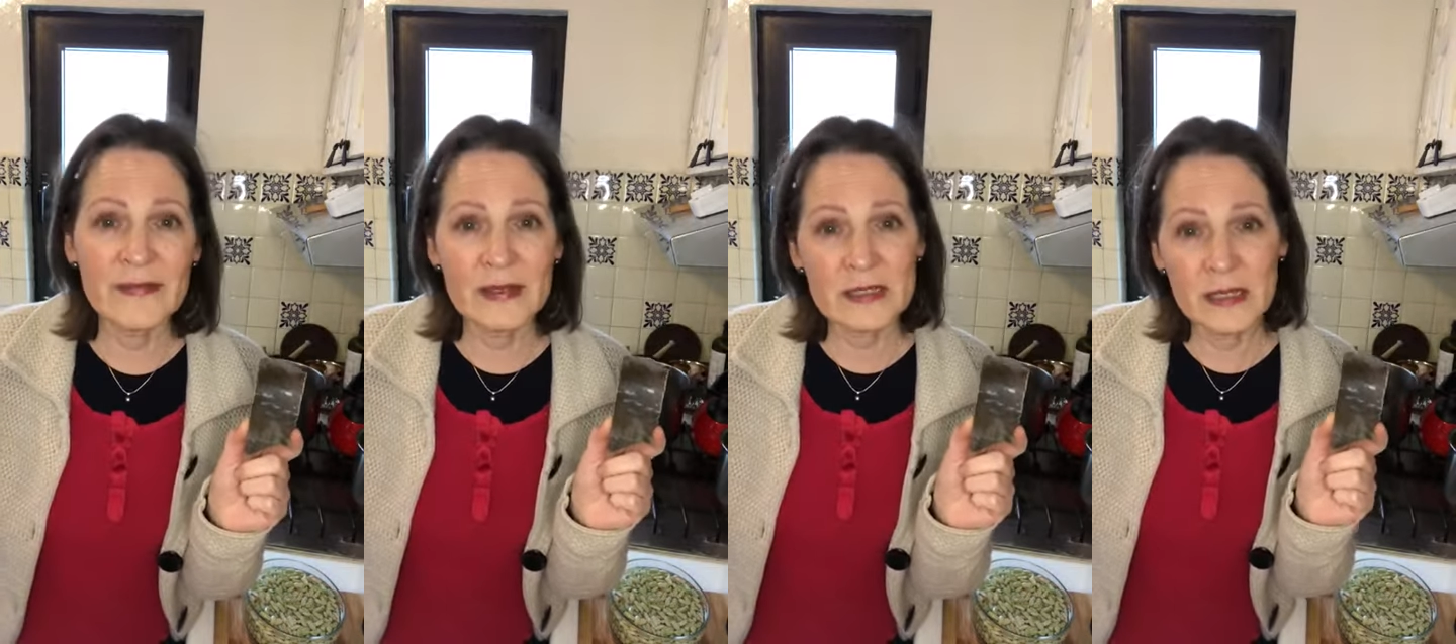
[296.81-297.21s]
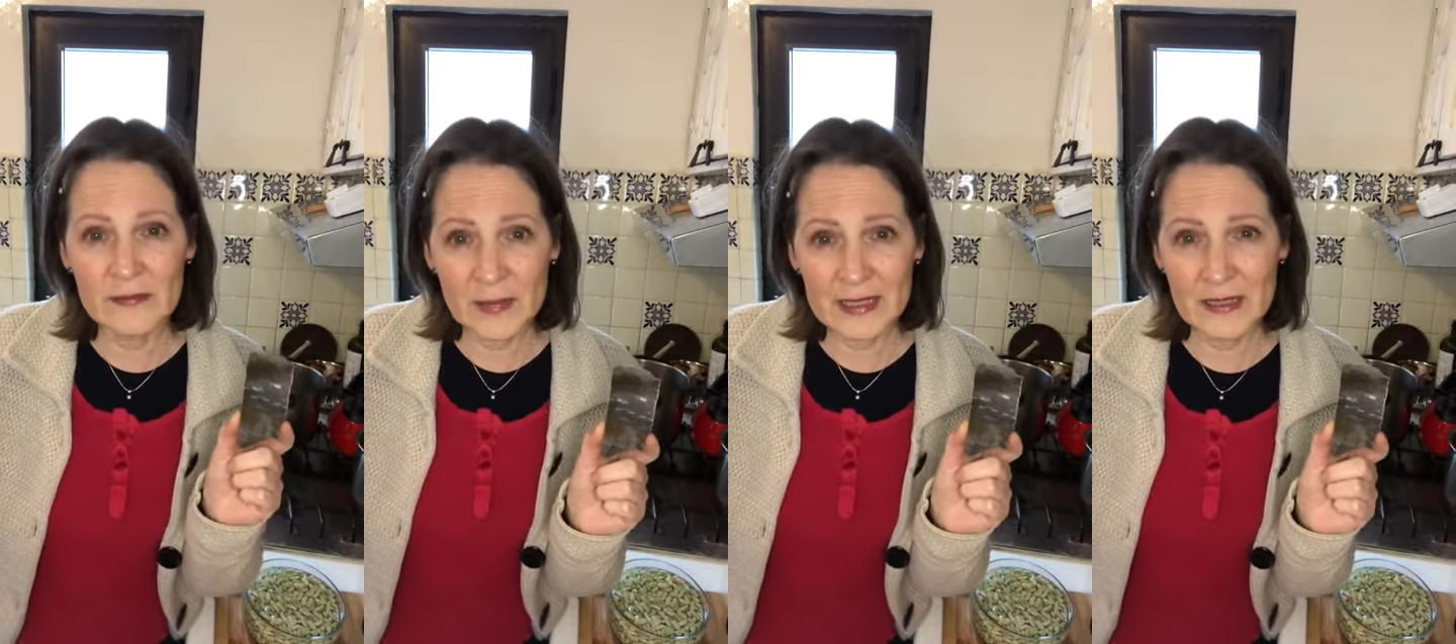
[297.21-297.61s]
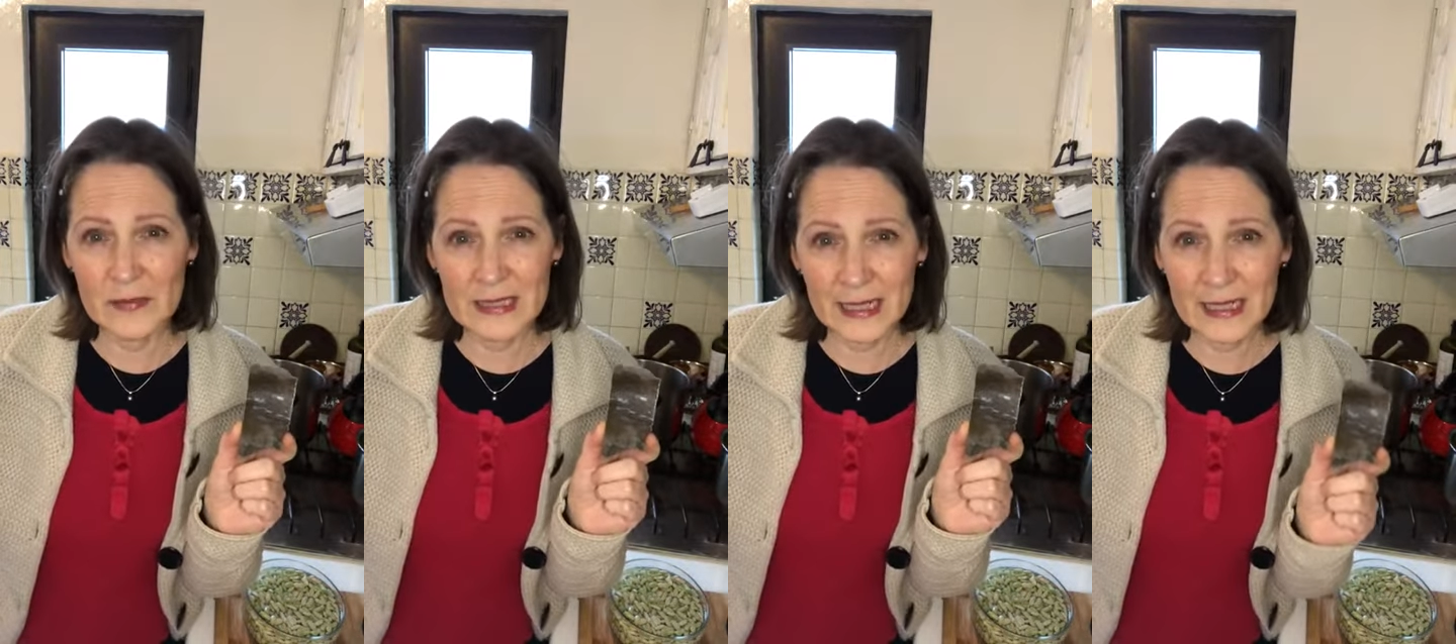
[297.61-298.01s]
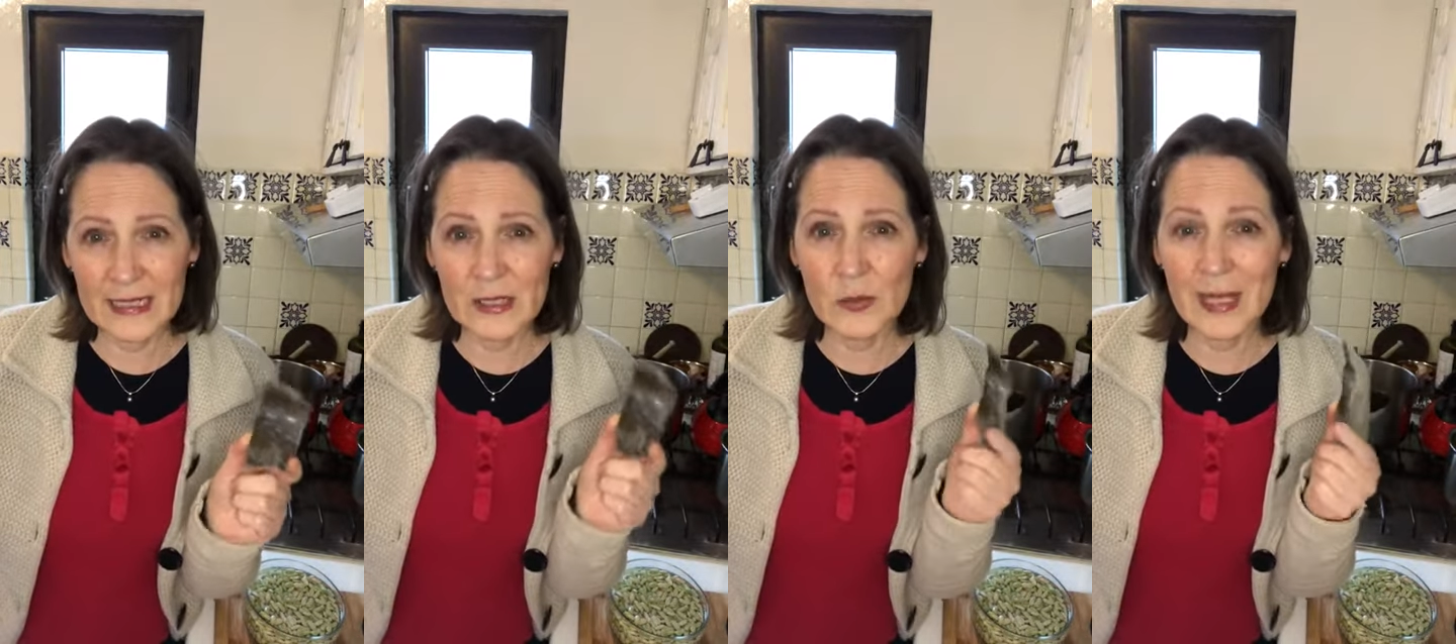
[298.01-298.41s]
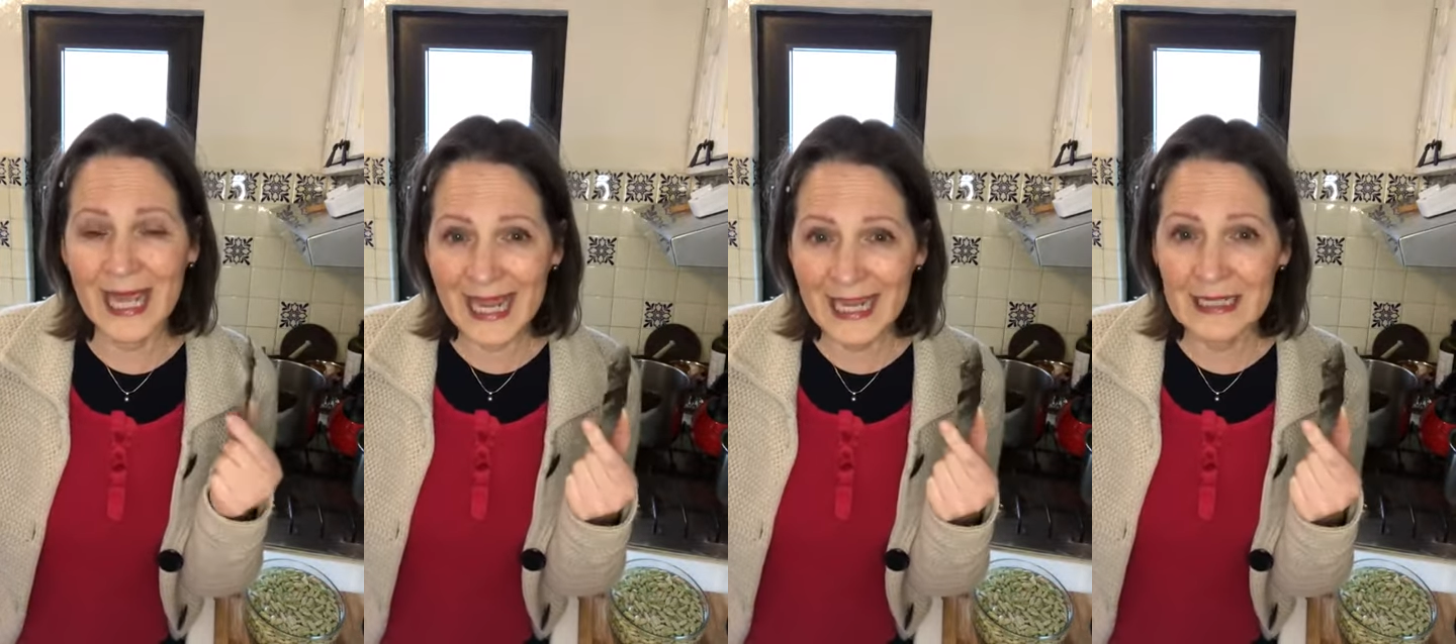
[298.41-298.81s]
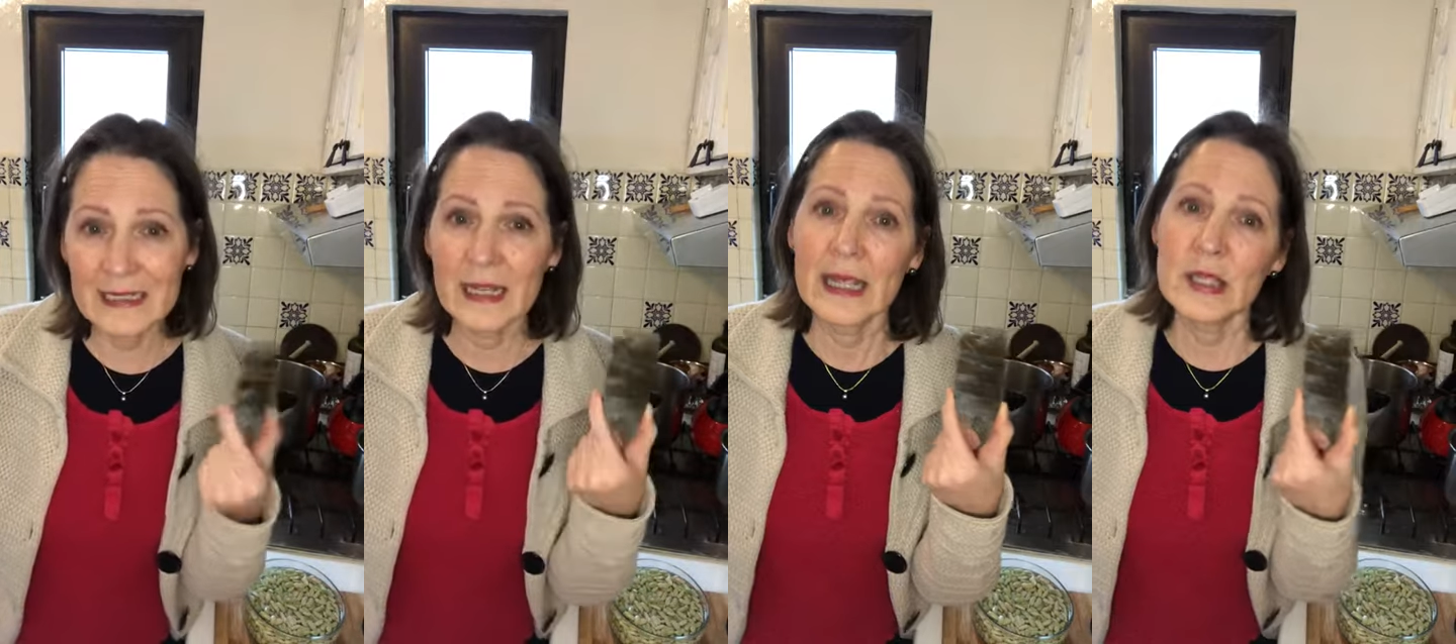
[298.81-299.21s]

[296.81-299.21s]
outside of Mexico, it's likely you can't,